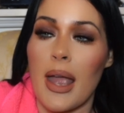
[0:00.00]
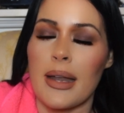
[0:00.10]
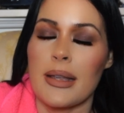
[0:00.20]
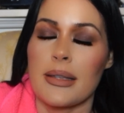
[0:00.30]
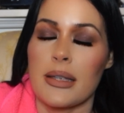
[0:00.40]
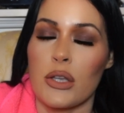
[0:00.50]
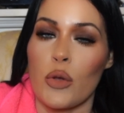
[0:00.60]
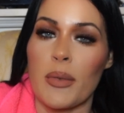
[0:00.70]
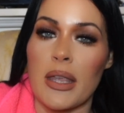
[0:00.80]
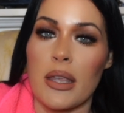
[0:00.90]
And he
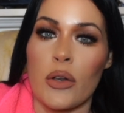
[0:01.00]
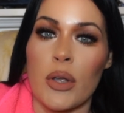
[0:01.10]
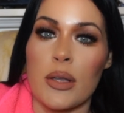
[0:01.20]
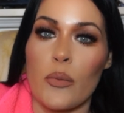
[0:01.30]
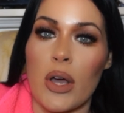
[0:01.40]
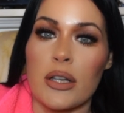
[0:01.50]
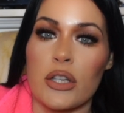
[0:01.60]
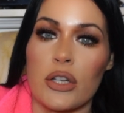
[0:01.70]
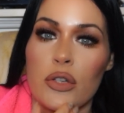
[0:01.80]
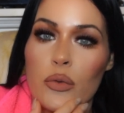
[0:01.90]
told me, you know, he wanted
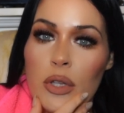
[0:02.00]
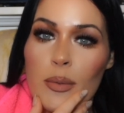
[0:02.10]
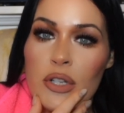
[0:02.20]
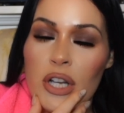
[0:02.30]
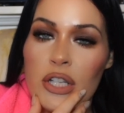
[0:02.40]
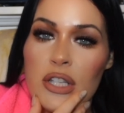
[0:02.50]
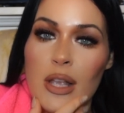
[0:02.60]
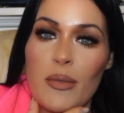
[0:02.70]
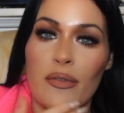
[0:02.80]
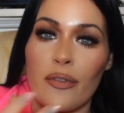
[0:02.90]
to do lip injections
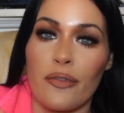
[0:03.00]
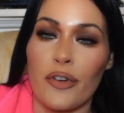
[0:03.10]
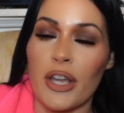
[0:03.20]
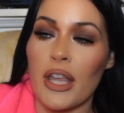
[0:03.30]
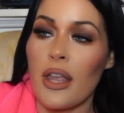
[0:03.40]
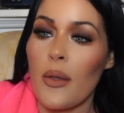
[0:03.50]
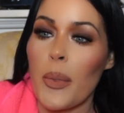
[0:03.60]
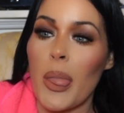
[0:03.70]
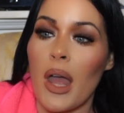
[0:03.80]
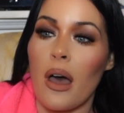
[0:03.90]
on me for free,
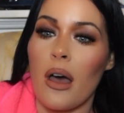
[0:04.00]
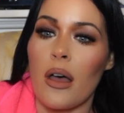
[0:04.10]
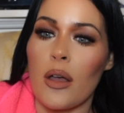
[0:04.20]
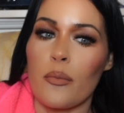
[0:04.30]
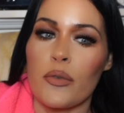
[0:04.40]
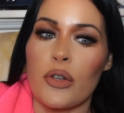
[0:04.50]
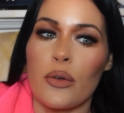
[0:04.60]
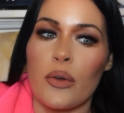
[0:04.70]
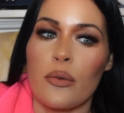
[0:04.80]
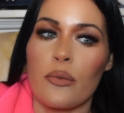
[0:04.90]
um, you
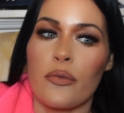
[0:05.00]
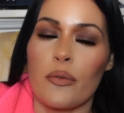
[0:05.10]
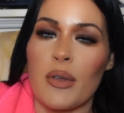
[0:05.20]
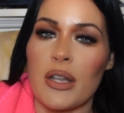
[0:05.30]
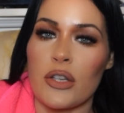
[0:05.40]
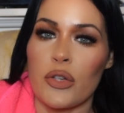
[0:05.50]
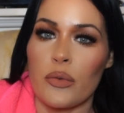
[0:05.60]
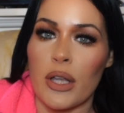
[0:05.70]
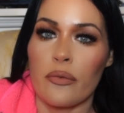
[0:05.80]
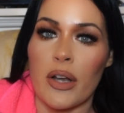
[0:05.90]
know, for me to do
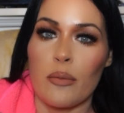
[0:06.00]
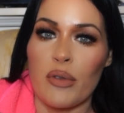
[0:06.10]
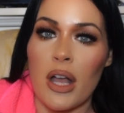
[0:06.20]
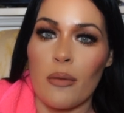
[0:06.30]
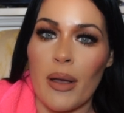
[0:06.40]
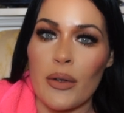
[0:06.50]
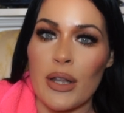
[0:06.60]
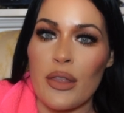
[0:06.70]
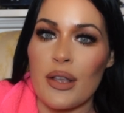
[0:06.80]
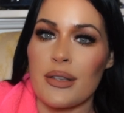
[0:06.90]
like write a blog about it
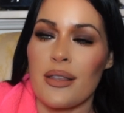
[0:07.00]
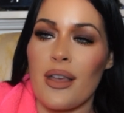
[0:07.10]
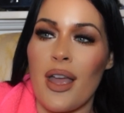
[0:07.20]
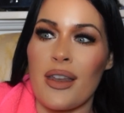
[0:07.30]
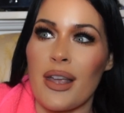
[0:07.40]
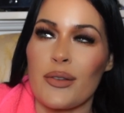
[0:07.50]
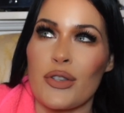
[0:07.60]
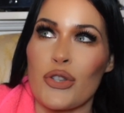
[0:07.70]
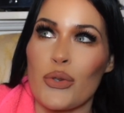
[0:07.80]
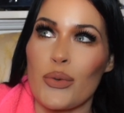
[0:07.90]
and things like that. And I
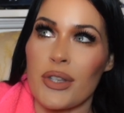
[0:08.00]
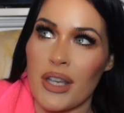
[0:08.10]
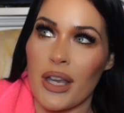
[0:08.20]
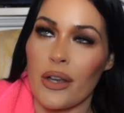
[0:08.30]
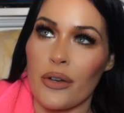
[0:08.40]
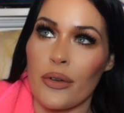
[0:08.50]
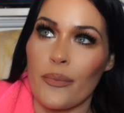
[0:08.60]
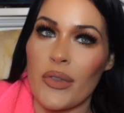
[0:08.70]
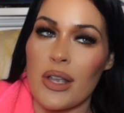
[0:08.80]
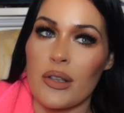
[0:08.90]
was too scared,
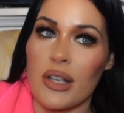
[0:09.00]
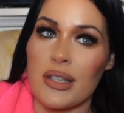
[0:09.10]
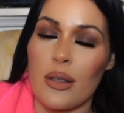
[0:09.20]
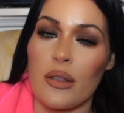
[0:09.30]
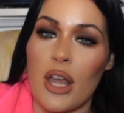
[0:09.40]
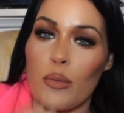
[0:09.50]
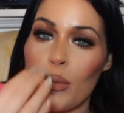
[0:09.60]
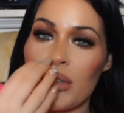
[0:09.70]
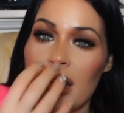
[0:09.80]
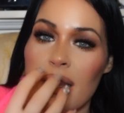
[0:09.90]
because a lot of
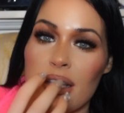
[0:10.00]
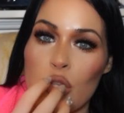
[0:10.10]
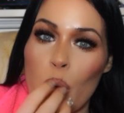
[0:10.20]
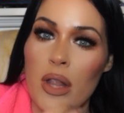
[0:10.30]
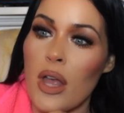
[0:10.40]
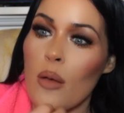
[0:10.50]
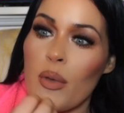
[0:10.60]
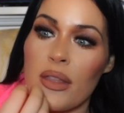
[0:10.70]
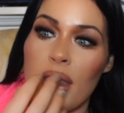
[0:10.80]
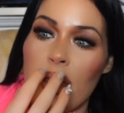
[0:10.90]
people say they swell up
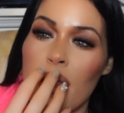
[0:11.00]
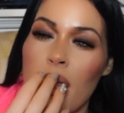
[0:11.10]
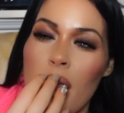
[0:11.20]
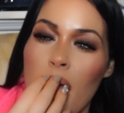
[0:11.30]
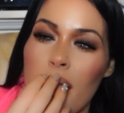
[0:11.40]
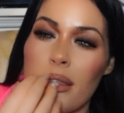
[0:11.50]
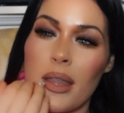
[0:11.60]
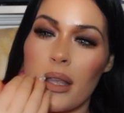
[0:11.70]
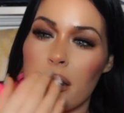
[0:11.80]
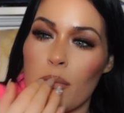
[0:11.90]
and they and
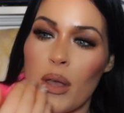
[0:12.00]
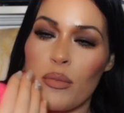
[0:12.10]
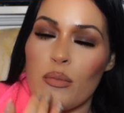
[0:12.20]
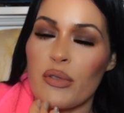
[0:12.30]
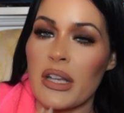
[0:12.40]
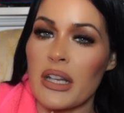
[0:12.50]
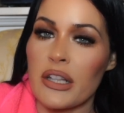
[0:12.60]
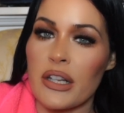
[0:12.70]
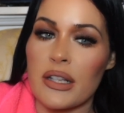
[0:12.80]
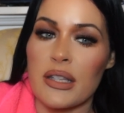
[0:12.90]
like they might be bleeding
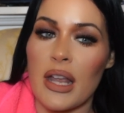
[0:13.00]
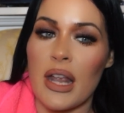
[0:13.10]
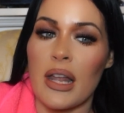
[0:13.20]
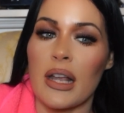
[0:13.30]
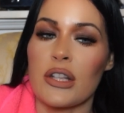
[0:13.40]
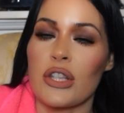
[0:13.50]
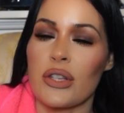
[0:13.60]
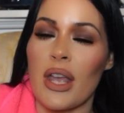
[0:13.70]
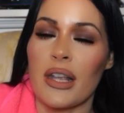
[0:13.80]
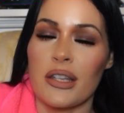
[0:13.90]
the next day, and I got
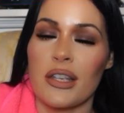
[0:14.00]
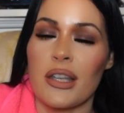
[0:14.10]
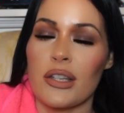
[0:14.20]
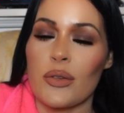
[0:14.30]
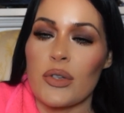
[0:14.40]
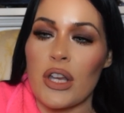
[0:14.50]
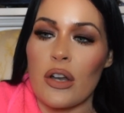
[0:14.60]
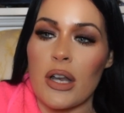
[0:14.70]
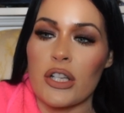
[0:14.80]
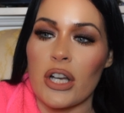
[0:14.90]
I did get too
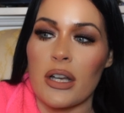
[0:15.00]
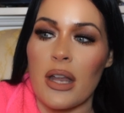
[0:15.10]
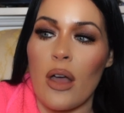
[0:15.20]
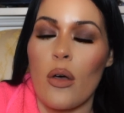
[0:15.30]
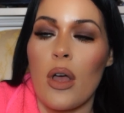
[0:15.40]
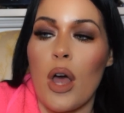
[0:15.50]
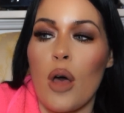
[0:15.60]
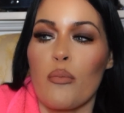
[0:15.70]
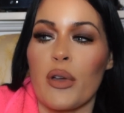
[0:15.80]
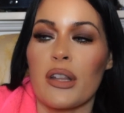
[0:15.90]
scared. I chickened out.
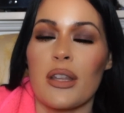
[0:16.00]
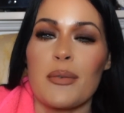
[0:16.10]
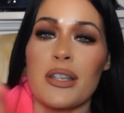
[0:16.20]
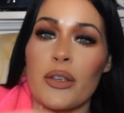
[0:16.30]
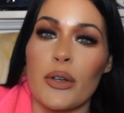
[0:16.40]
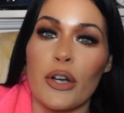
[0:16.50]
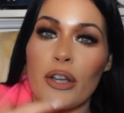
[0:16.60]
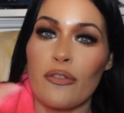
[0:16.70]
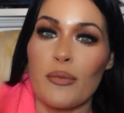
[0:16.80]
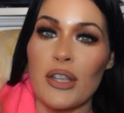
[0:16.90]
But let me tell you girl,
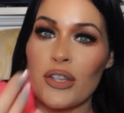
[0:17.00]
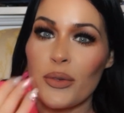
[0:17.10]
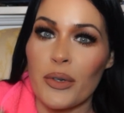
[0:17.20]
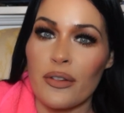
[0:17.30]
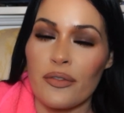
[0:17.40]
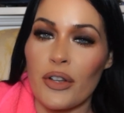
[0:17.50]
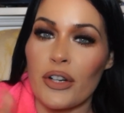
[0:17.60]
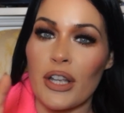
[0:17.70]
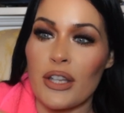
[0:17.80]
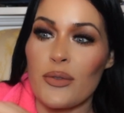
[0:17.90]
if me and you are in
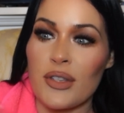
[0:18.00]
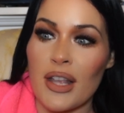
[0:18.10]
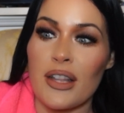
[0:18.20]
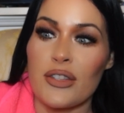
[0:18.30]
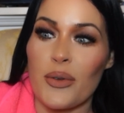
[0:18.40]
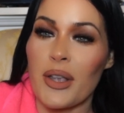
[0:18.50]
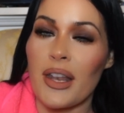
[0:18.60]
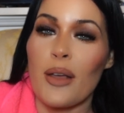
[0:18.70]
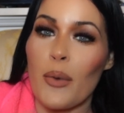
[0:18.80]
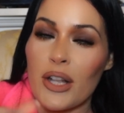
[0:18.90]
Florida and you say let's go get
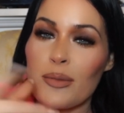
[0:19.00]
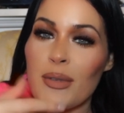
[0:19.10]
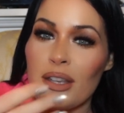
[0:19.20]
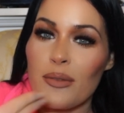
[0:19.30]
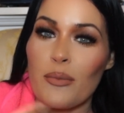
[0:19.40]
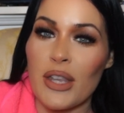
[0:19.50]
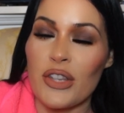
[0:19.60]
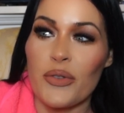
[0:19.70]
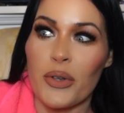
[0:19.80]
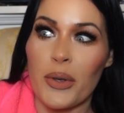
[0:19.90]
it, watch me me
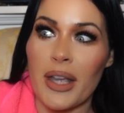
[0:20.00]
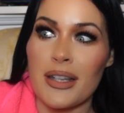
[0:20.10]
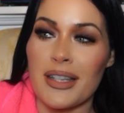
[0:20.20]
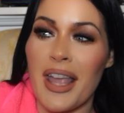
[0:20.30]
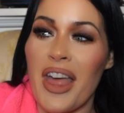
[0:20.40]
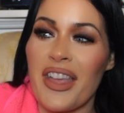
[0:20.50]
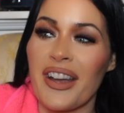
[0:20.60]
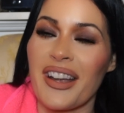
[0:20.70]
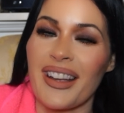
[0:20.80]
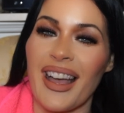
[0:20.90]
and you go get it together.
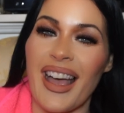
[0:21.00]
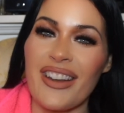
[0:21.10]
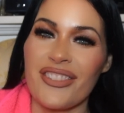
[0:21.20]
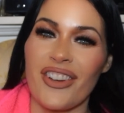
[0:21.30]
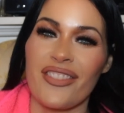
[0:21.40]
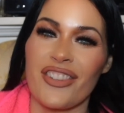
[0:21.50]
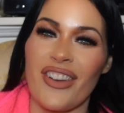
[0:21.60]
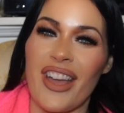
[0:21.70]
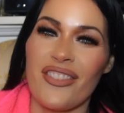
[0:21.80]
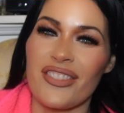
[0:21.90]
I don't know if you
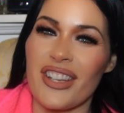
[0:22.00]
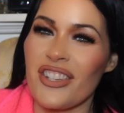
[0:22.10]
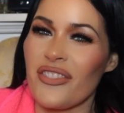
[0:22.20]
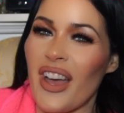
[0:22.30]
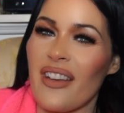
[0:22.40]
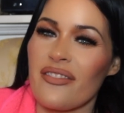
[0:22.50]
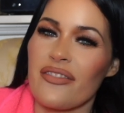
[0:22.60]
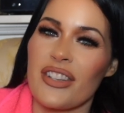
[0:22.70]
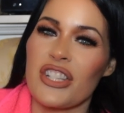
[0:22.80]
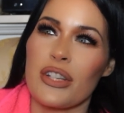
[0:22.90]
I don't think you have,
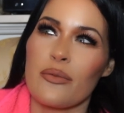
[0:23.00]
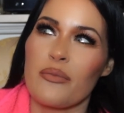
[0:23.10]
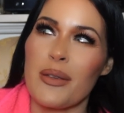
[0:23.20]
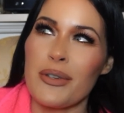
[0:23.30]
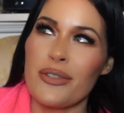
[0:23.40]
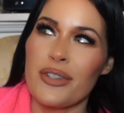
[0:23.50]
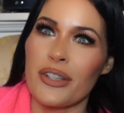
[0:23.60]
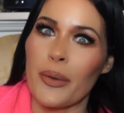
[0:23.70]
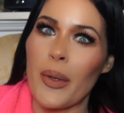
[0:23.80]
maybe you do.